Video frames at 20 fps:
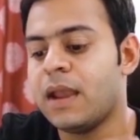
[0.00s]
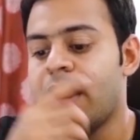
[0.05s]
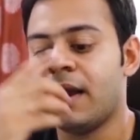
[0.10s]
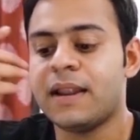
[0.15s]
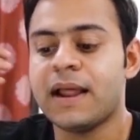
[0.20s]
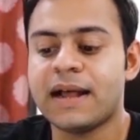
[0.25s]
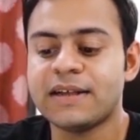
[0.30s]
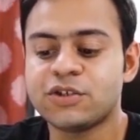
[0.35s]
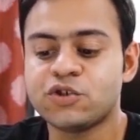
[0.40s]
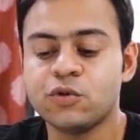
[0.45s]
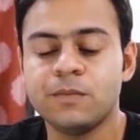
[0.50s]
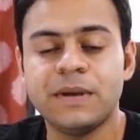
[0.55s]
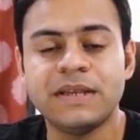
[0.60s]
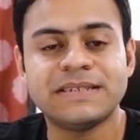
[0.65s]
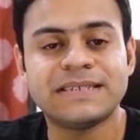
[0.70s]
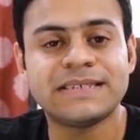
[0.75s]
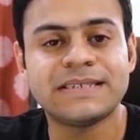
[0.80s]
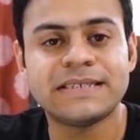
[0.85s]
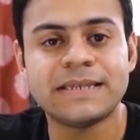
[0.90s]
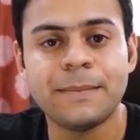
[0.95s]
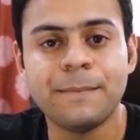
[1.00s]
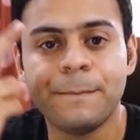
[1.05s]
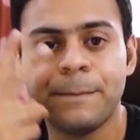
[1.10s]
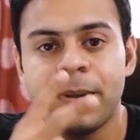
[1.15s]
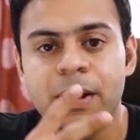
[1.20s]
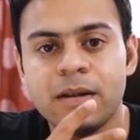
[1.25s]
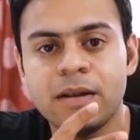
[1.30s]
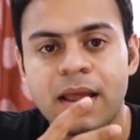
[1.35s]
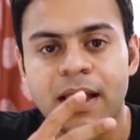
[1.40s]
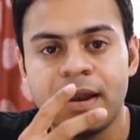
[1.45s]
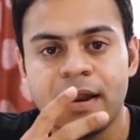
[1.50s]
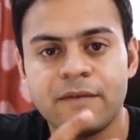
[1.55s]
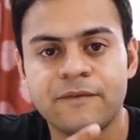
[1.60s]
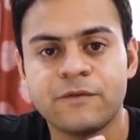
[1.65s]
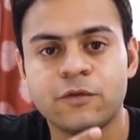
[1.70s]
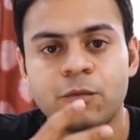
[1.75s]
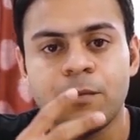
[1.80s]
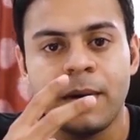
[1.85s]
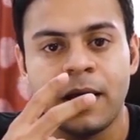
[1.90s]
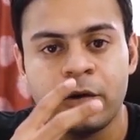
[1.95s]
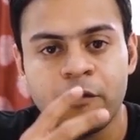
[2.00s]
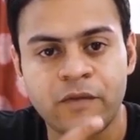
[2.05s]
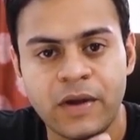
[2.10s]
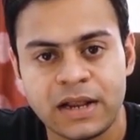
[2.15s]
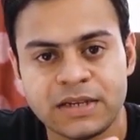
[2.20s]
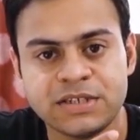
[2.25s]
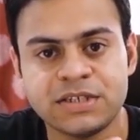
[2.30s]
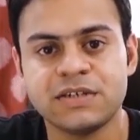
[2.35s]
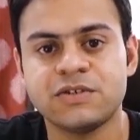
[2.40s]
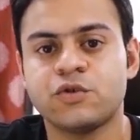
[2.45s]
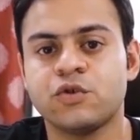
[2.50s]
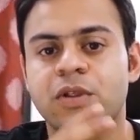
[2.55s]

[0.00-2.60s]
It has to be simple enough to manufacture,